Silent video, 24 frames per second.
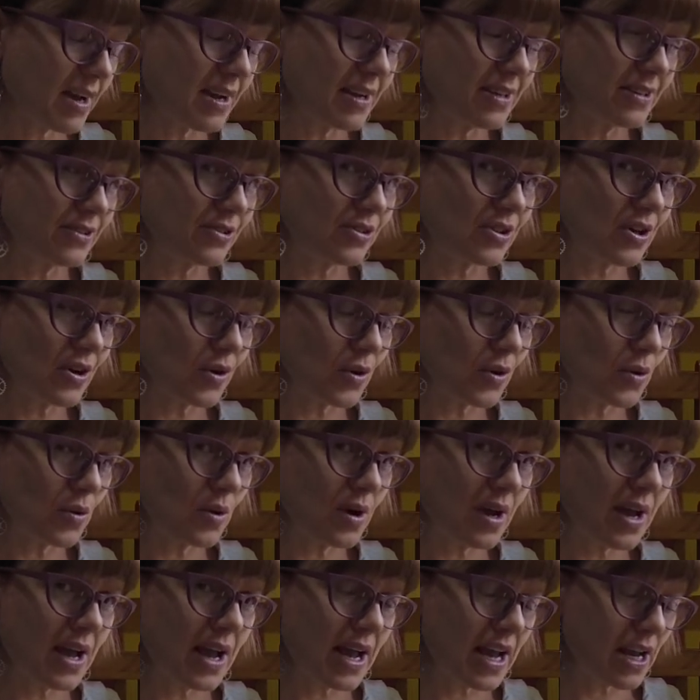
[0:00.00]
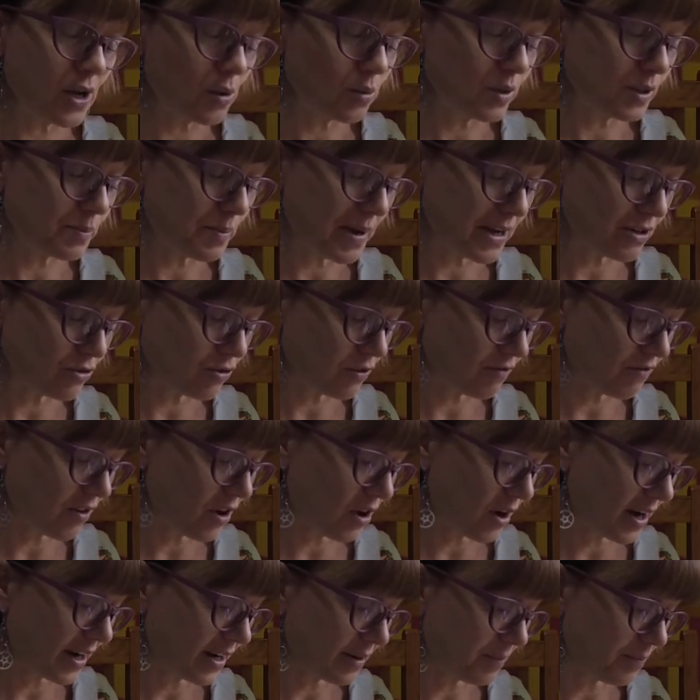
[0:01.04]
as though he was
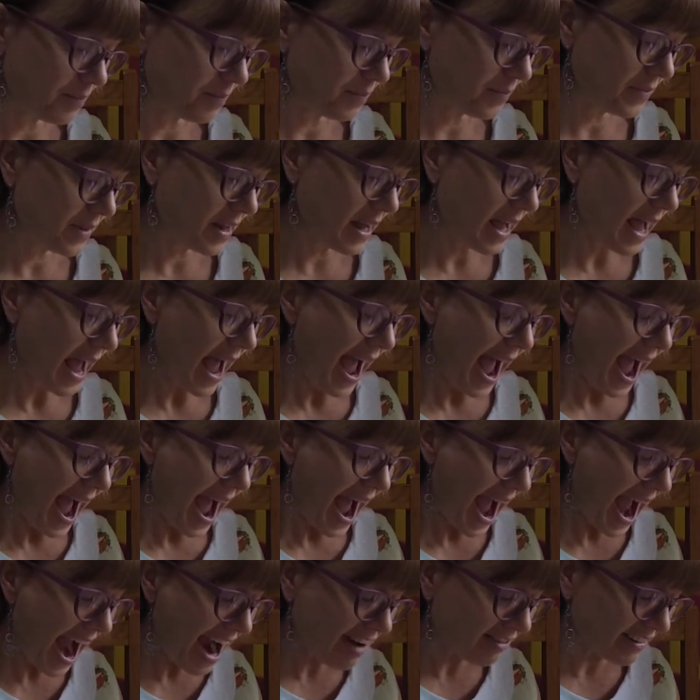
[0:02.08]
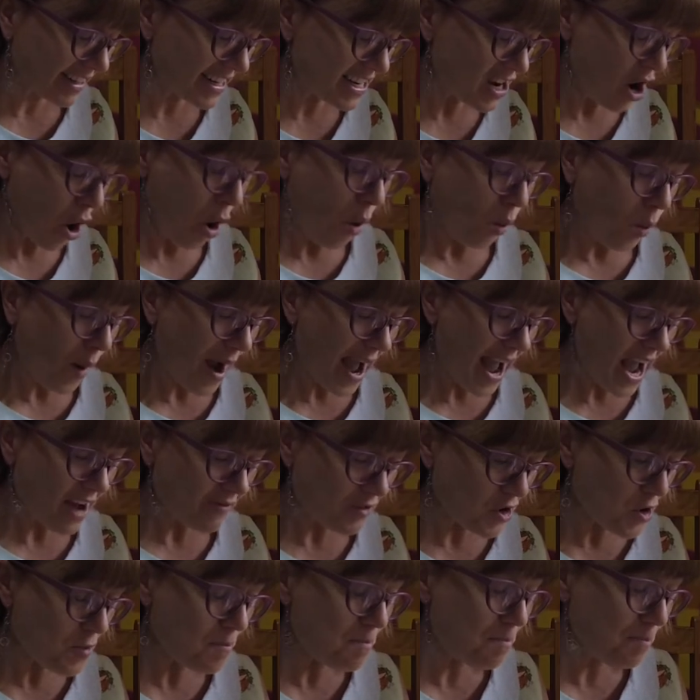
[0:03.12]
petrified. Harry, where have
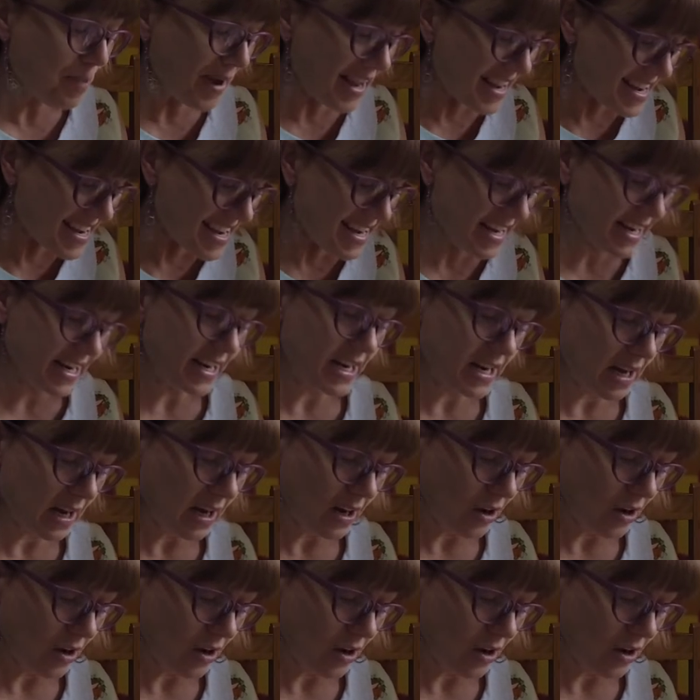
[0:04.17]
you been?